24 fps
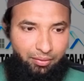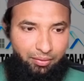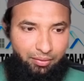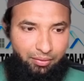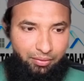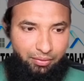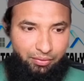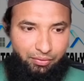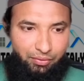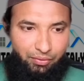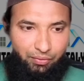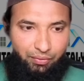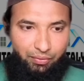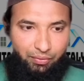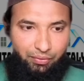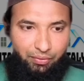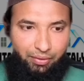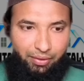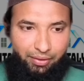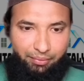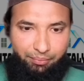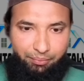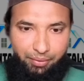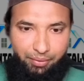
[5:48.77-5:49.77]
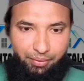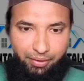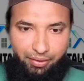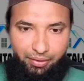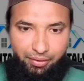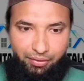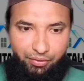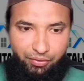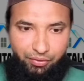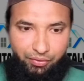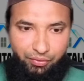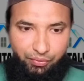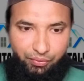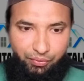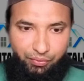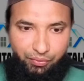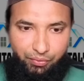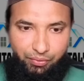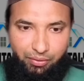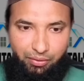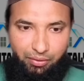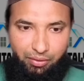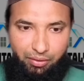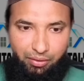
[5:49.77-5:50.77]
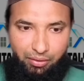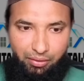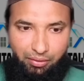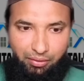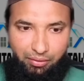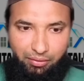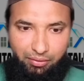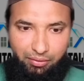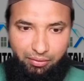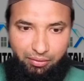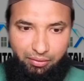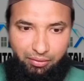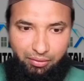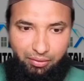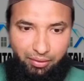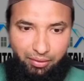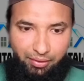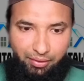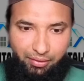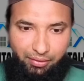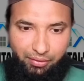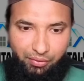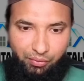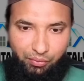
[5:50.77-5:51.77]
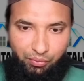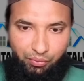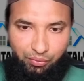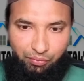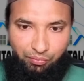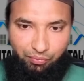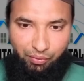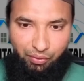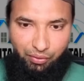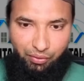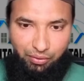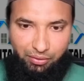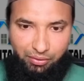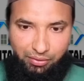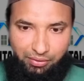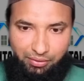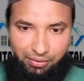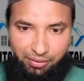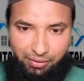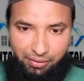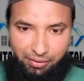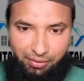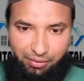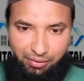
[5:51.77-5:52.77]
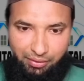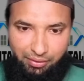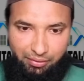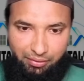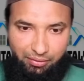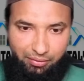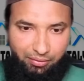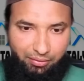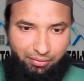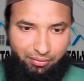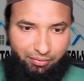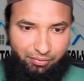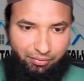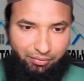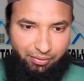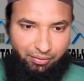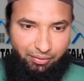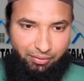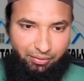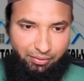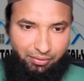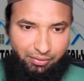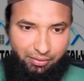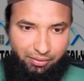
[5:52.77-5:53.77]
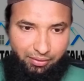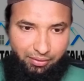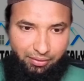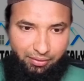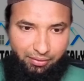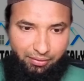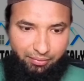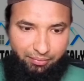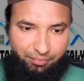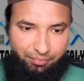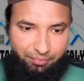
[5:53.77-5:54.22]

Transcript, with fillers: So let me show you uh, the third route was here. Uh, you can see.